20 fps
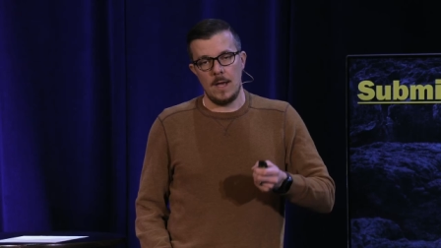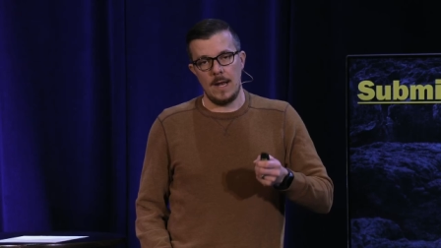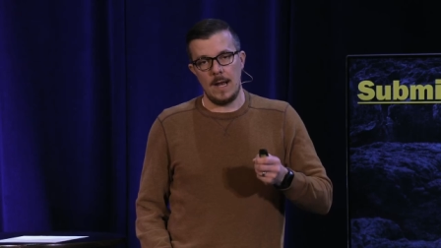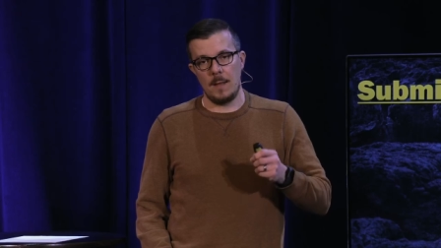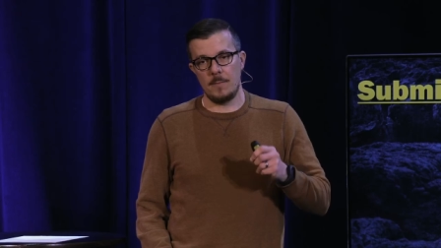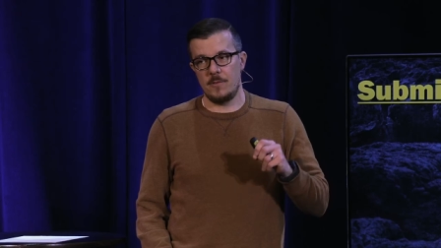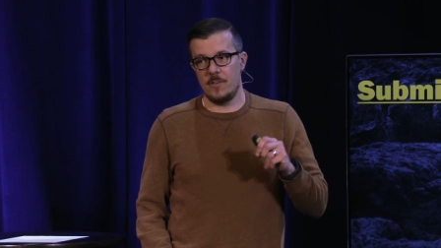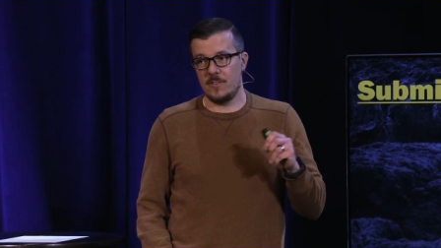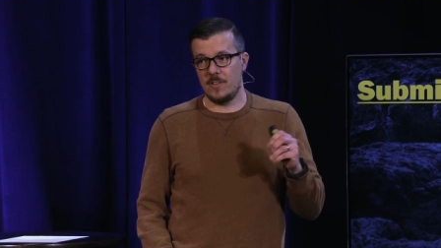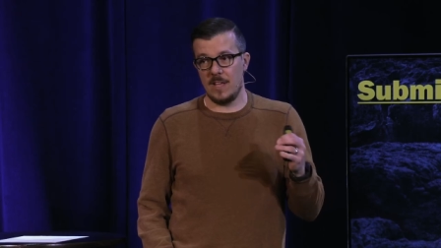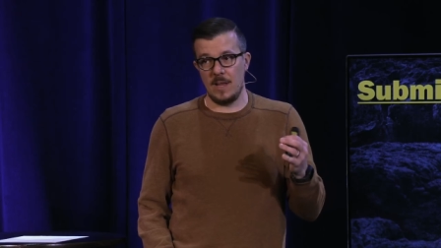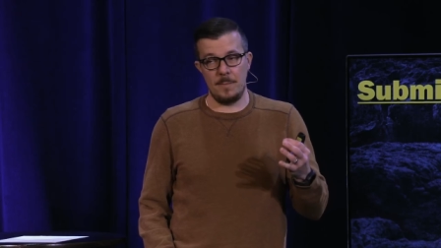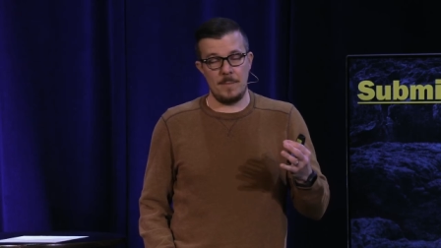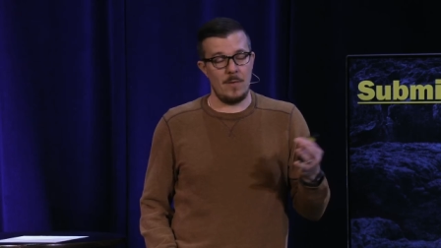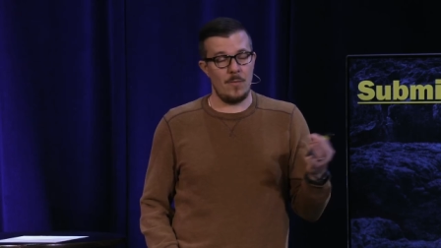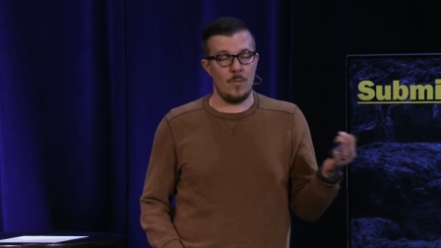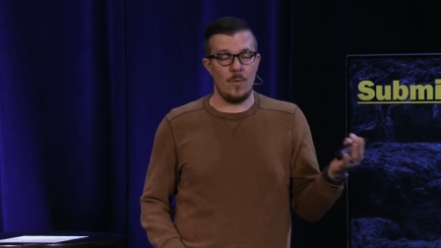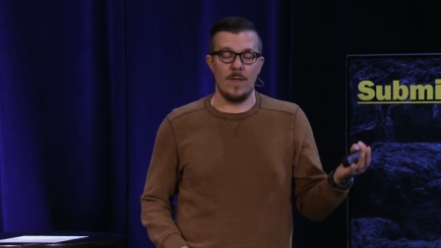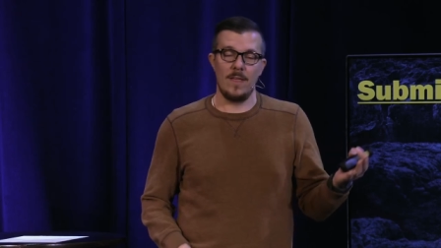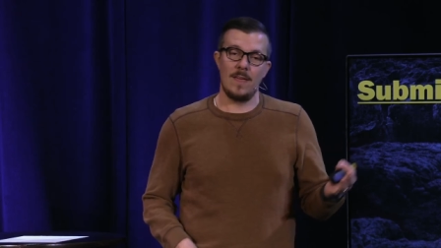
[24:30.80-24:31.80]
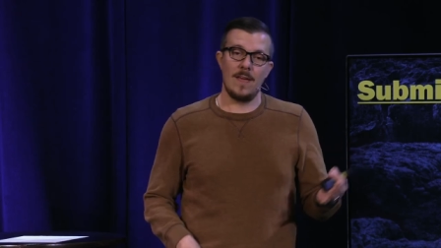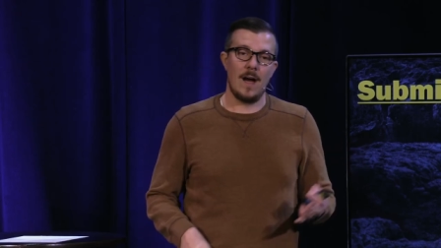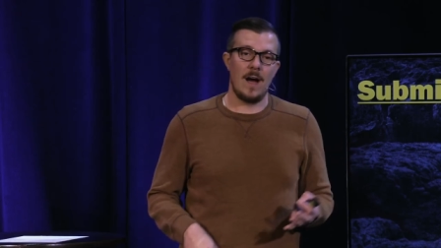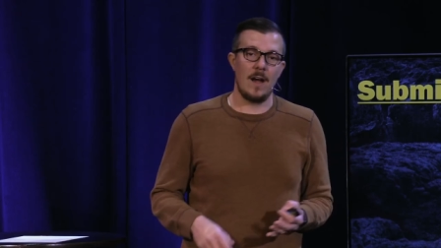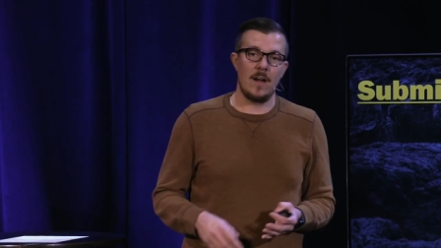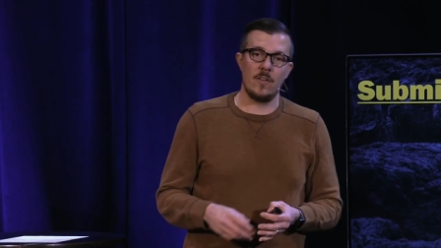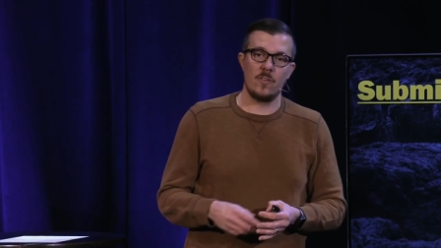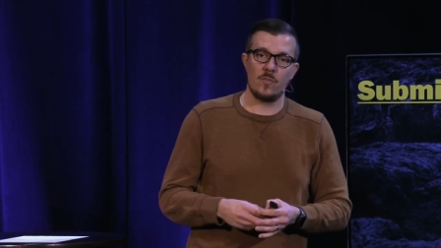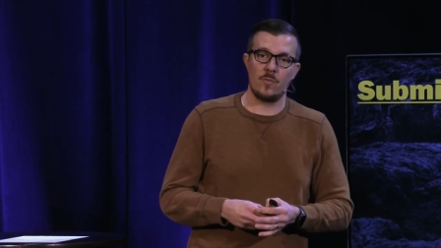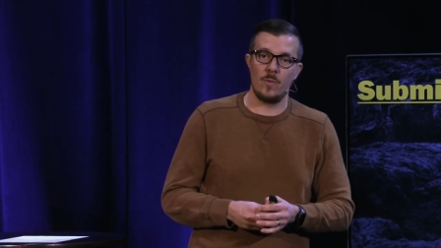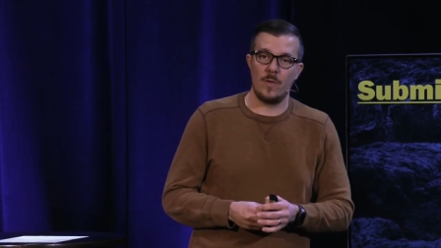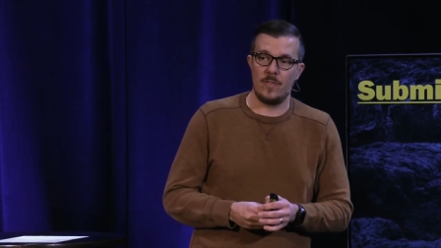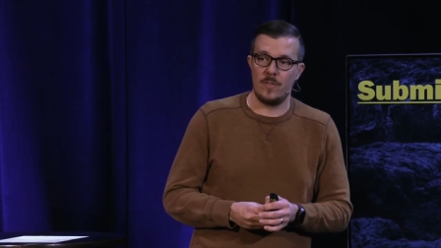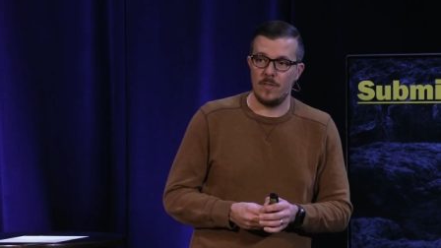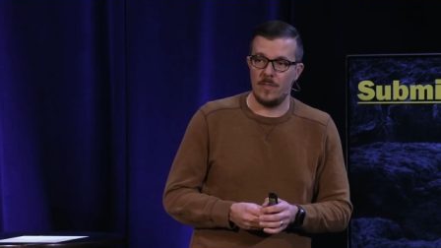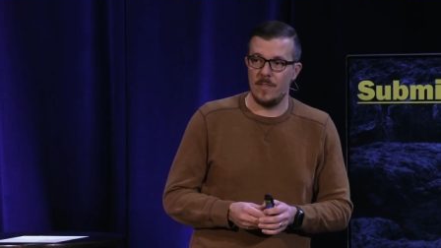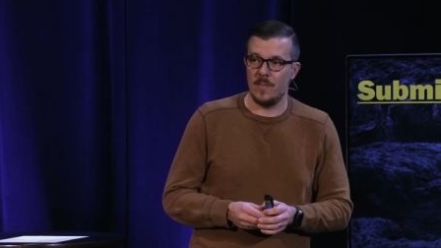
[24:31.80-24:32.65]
And I'm just going to be really honest with you.